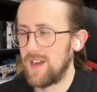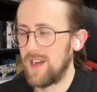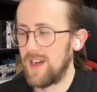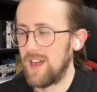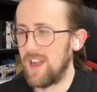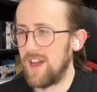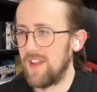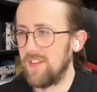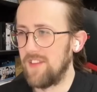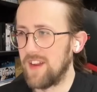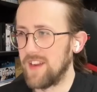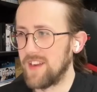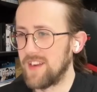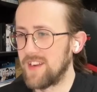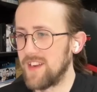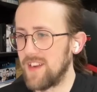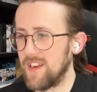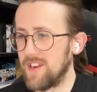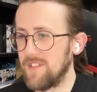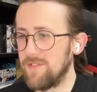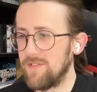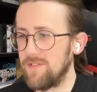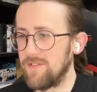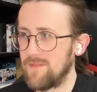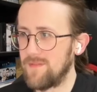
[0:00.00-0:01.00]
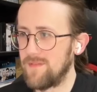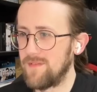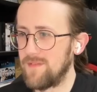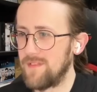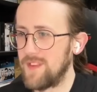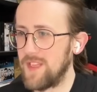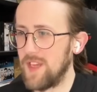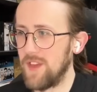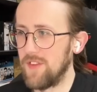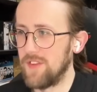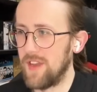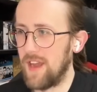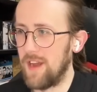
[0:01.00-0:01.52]
I like that he kind of
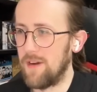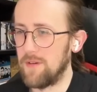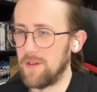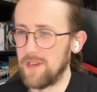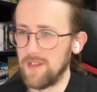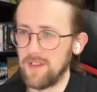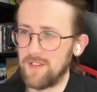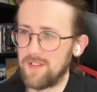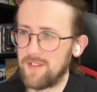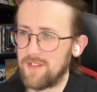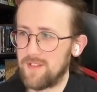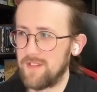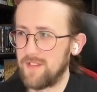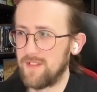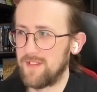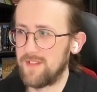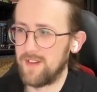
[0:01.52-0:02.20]
tells how it is at